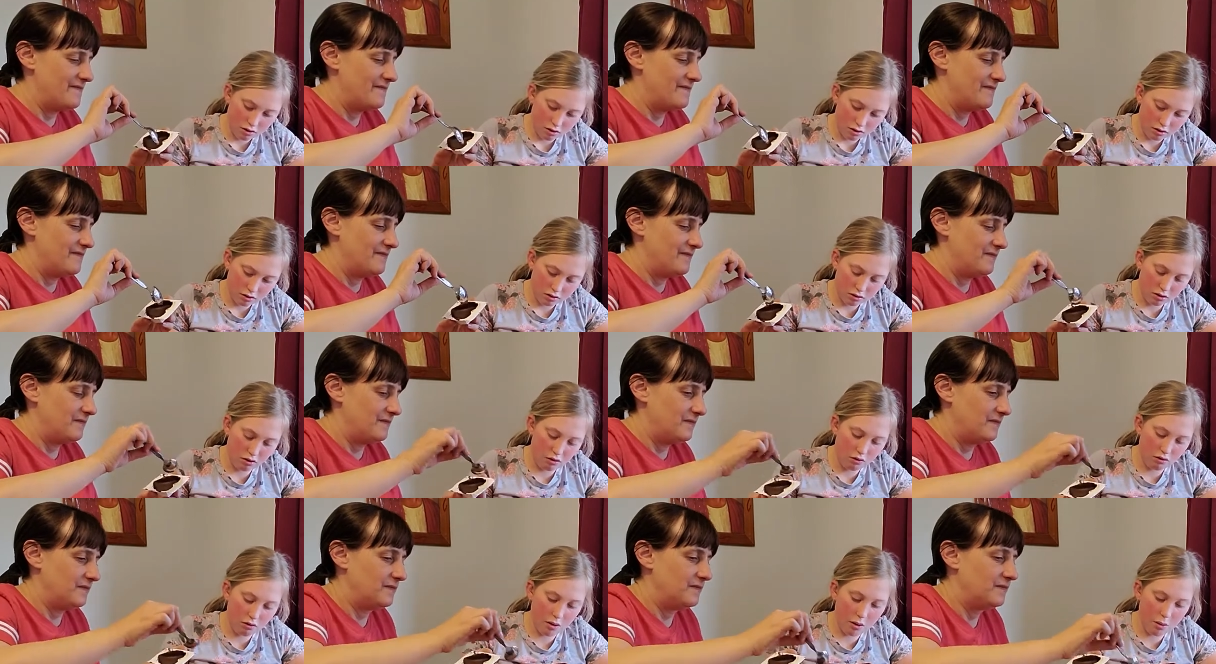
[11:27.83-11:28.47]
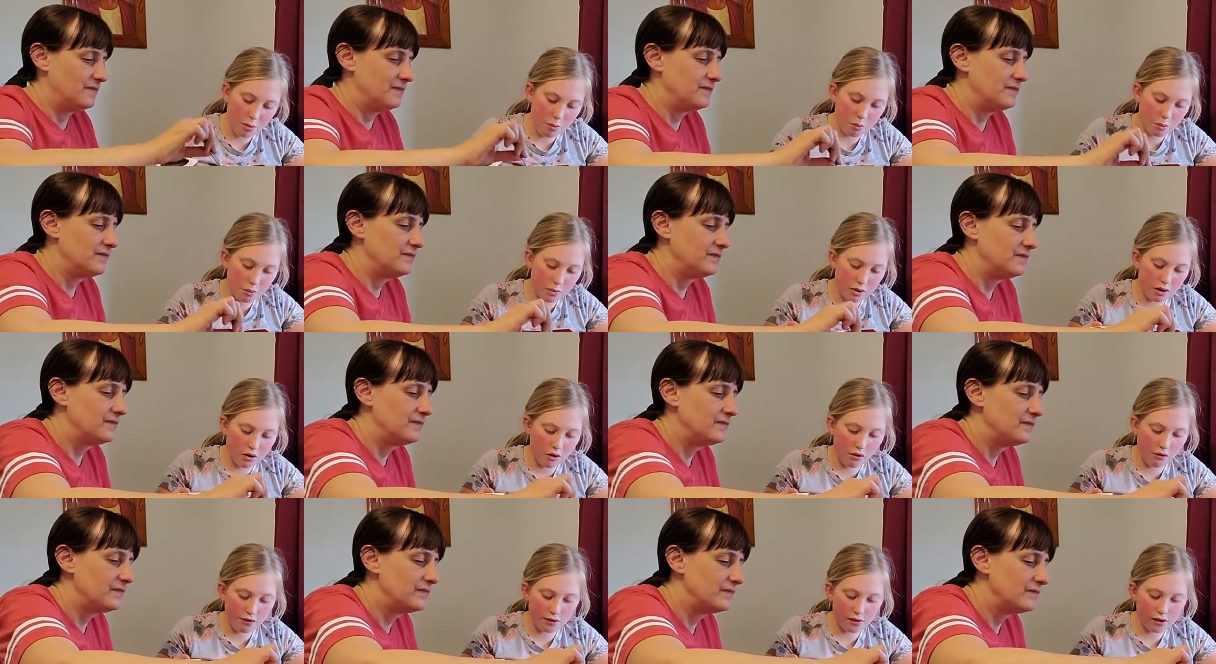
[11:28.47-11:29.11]
Speaker 1: so it will
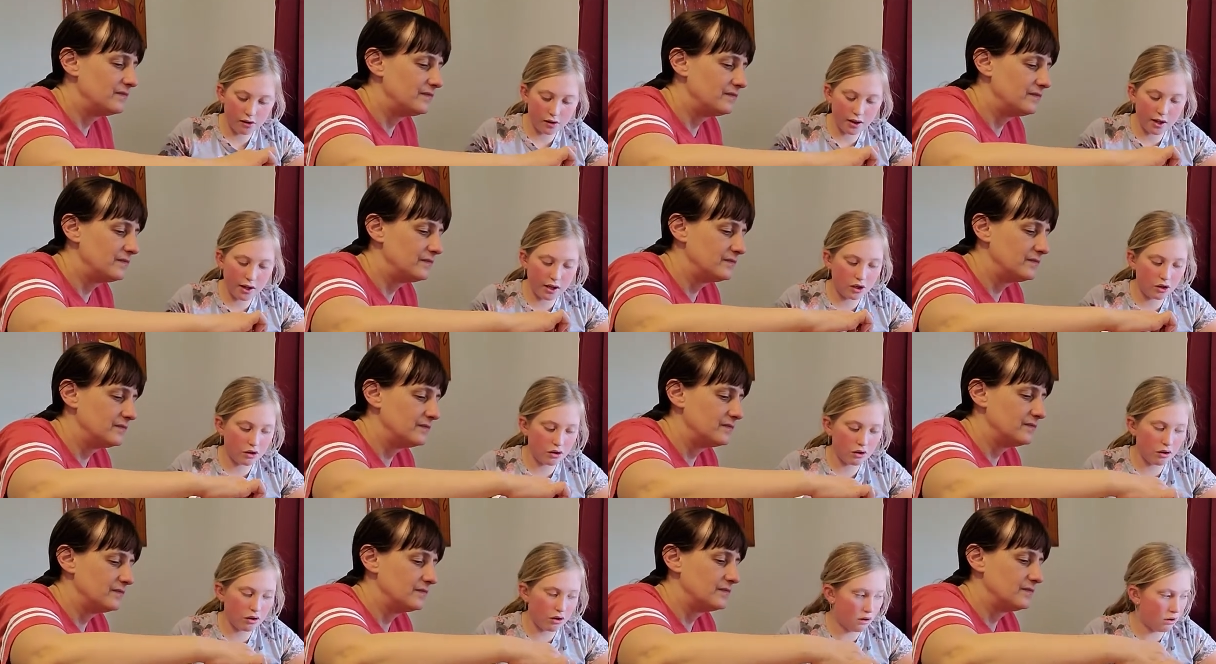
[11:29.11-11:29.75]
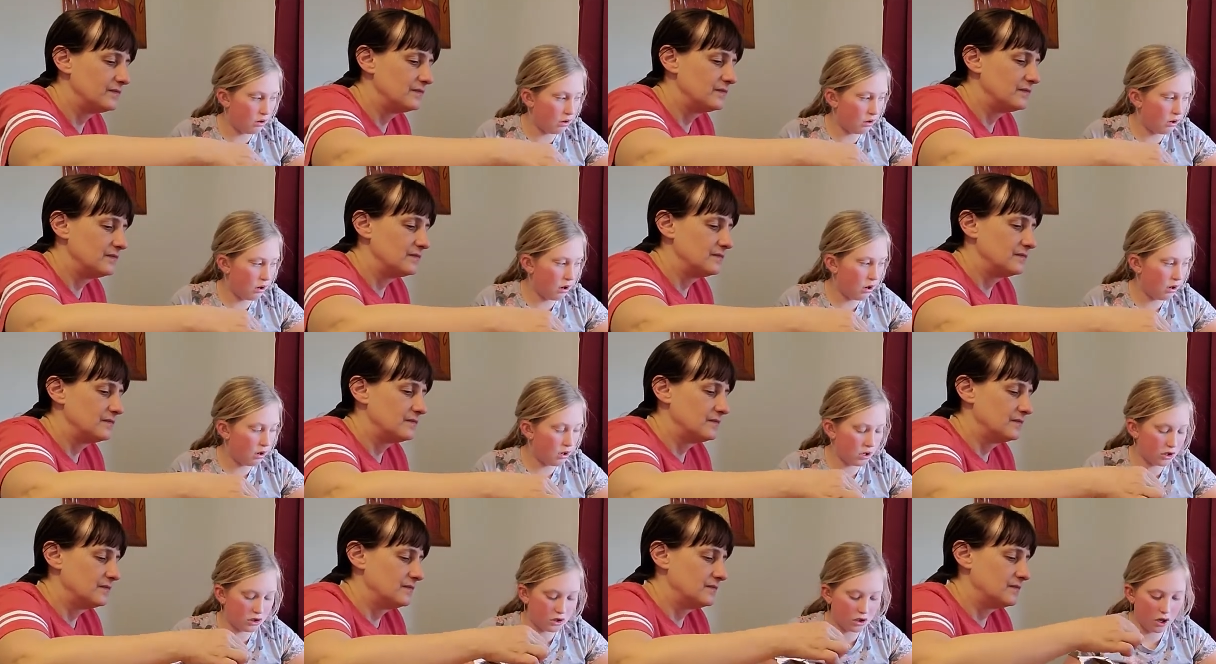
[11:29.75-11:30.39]
feel like your uh,
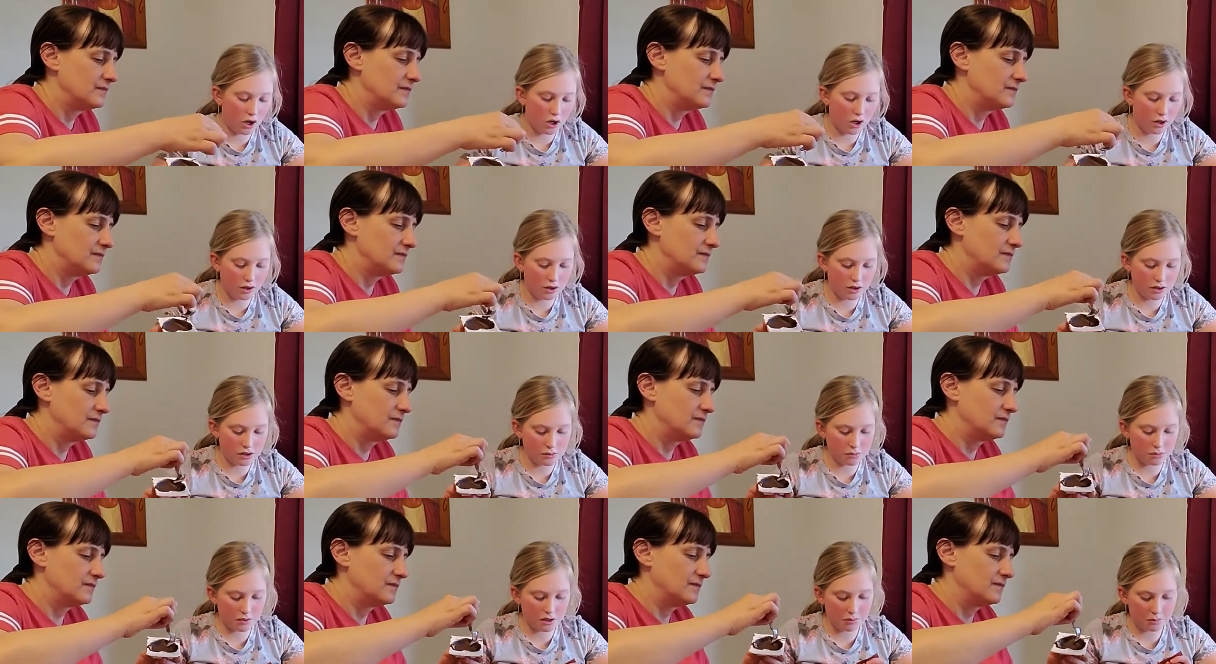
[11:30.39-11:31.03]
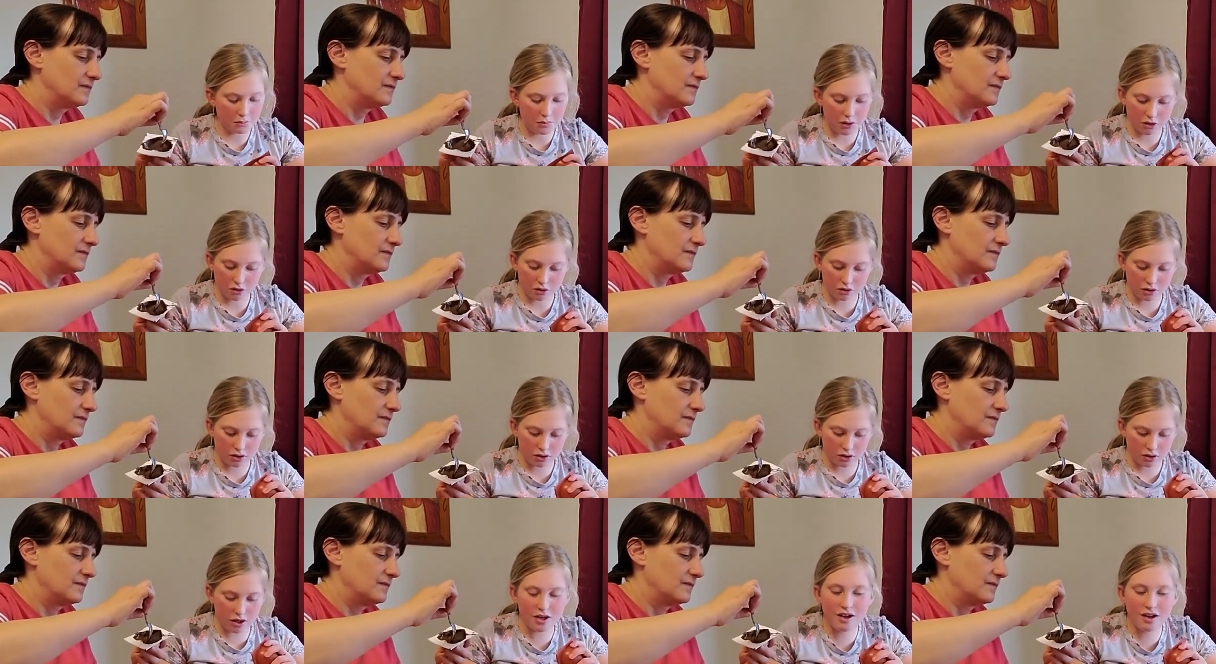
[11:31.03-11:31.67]
chocolate's being
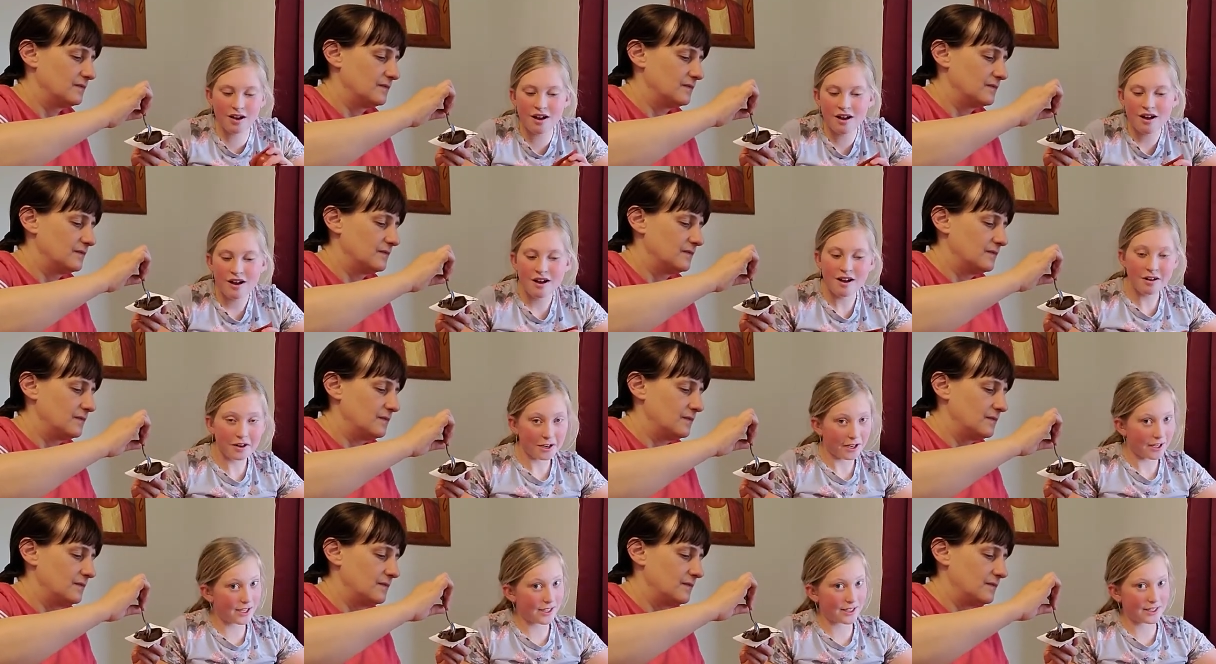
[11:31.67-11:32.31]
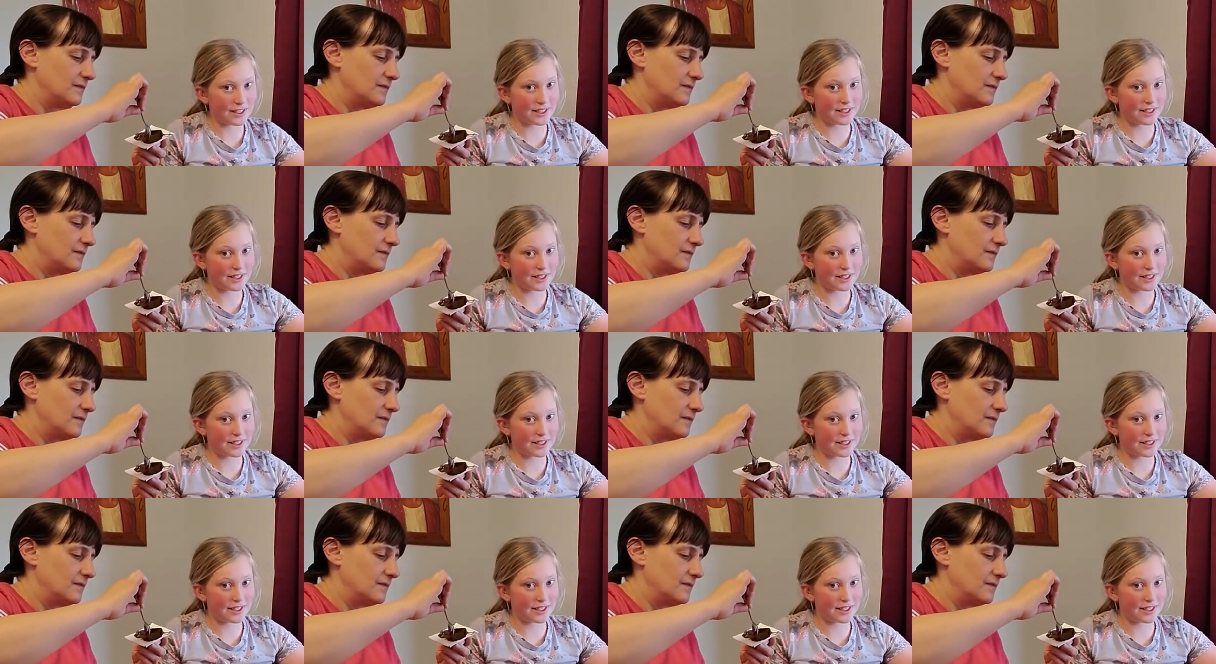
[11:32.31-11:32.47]
melted, because